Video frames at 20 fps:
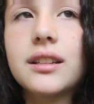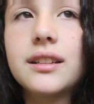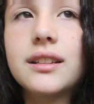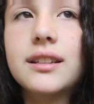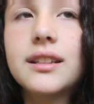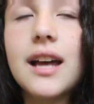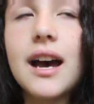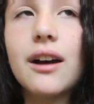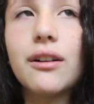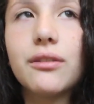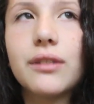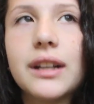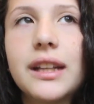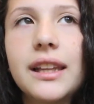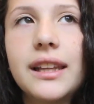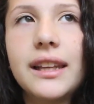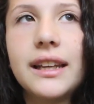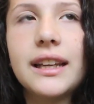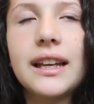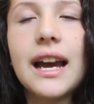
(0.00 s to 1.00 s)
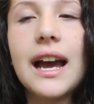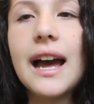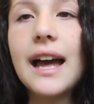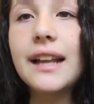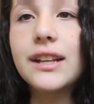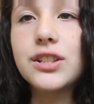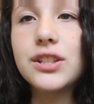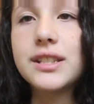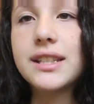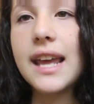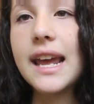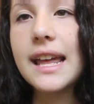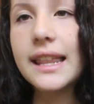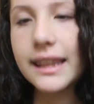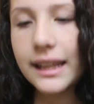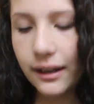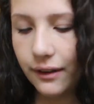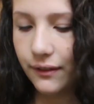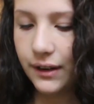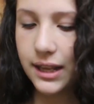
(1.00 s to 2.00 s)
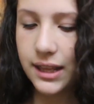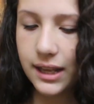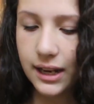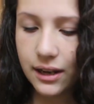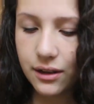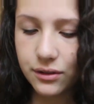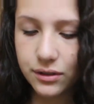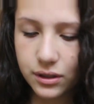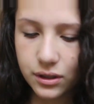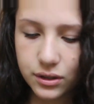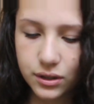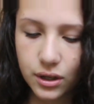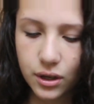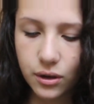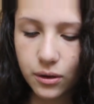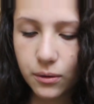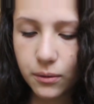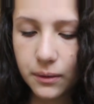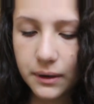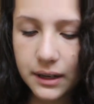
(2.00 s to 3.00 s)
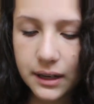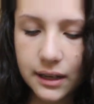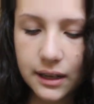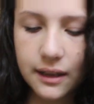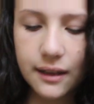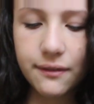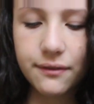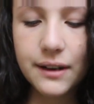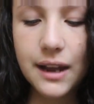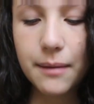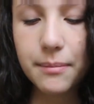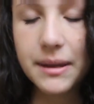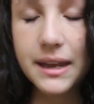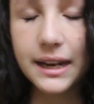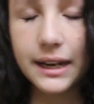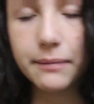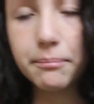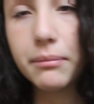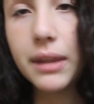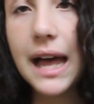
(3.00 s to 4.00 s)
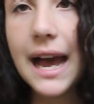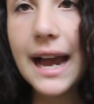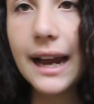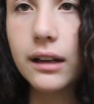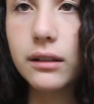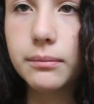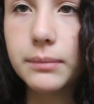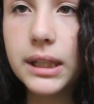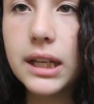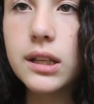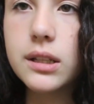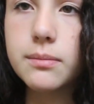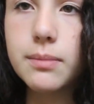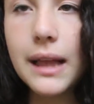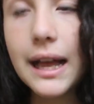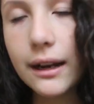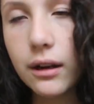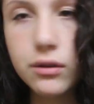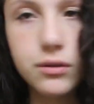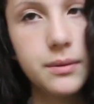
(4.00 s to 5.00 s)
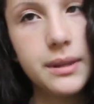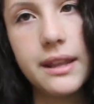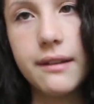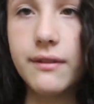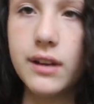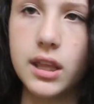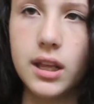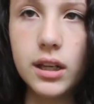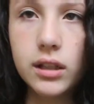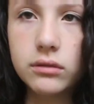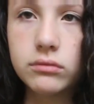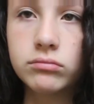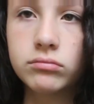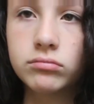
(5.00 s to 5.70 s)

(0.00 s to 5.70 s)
Not really. I just can't think of anything else. So, if not pink, black, because black goes with everything.